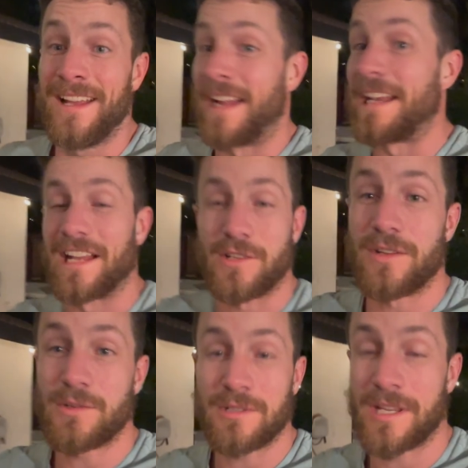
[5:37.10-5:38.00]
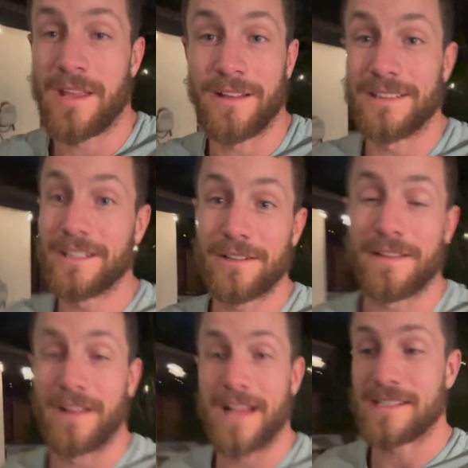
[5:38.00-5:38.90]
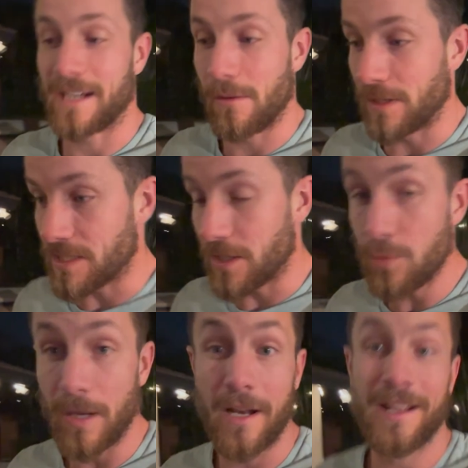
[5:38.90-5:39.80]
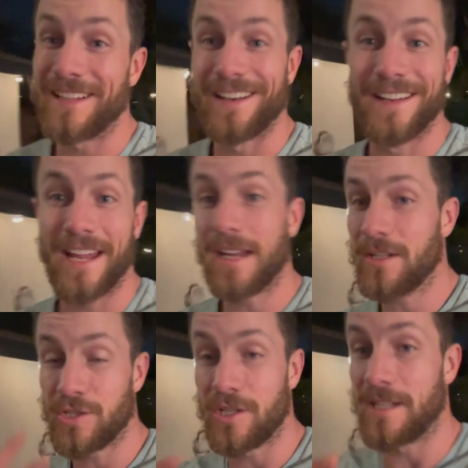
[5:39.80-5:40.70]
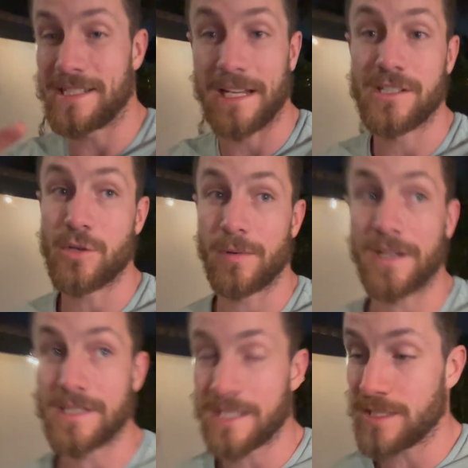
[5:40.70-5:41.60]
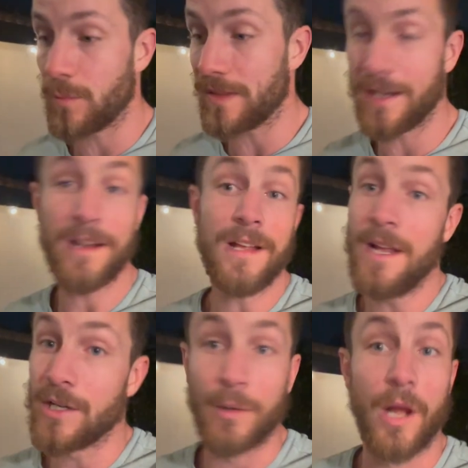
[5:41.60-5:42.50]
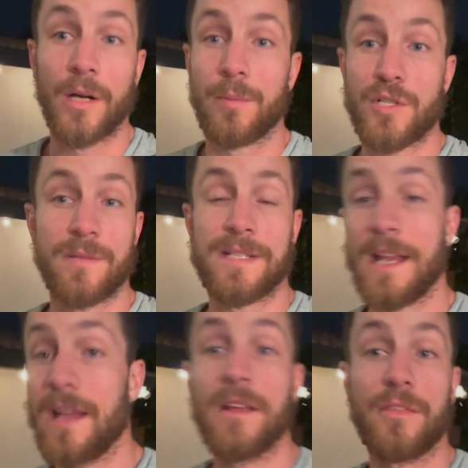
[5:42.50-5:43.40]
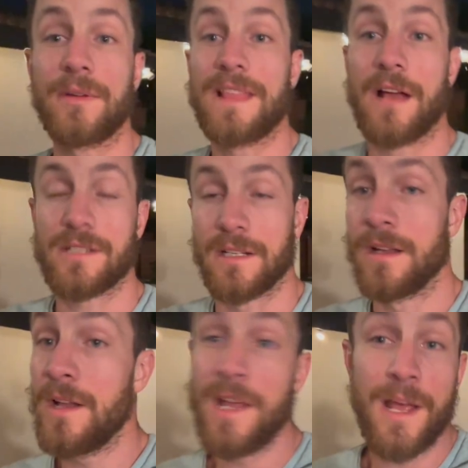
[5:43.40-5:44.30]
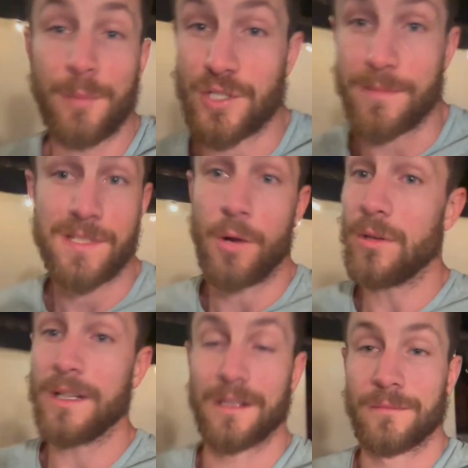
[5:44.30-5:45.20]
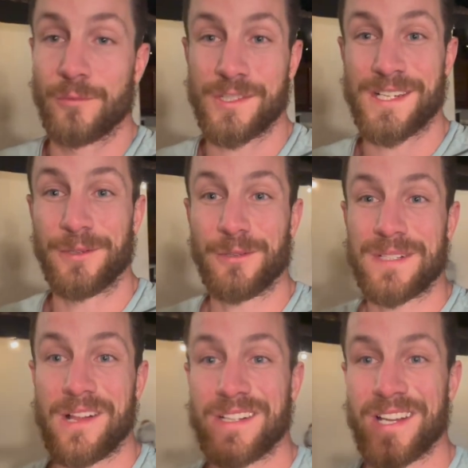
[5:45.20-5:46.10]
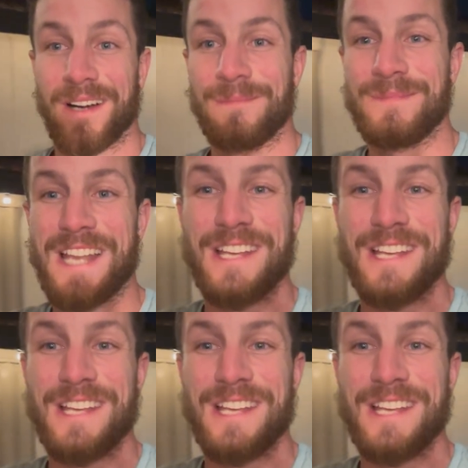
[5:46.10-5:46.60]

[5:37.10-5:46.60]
And yeah, so this was literally the last thing I wanted to do, but at the end of the day, staying super consistent with it, doing 100 push-ups a day, 3,000 push-ups total, and we'll see what the results are. Stay